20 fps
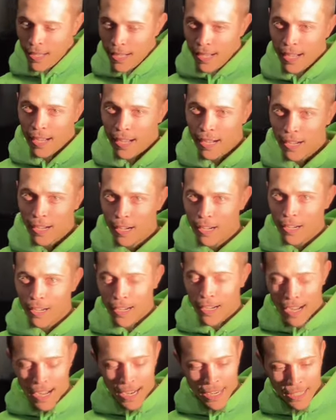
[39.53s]

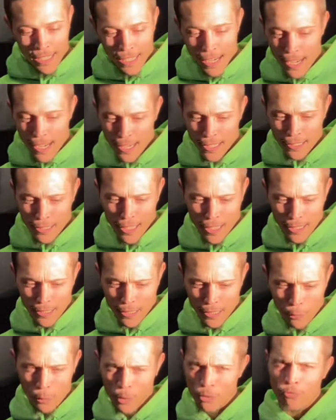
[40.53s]
I
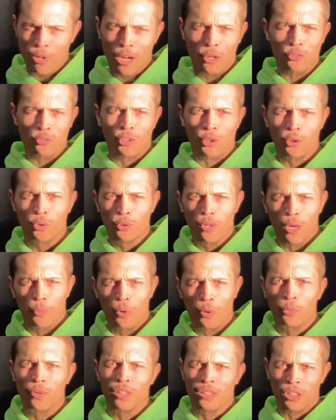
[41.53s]
went round 2. I
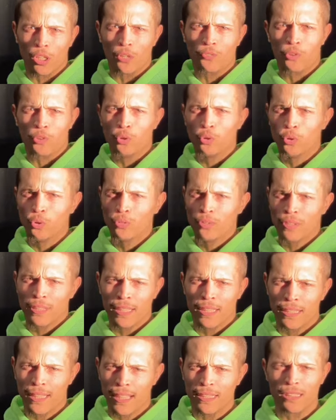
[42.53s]
went with a tough dude.
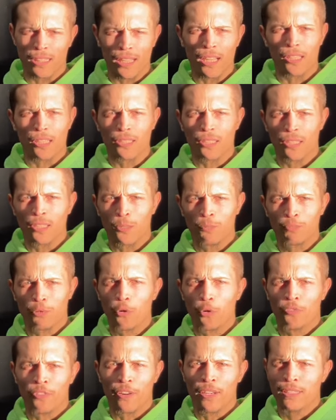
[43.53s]
He has a lot of pro
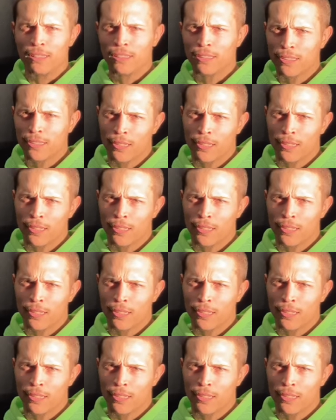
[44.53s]
fights.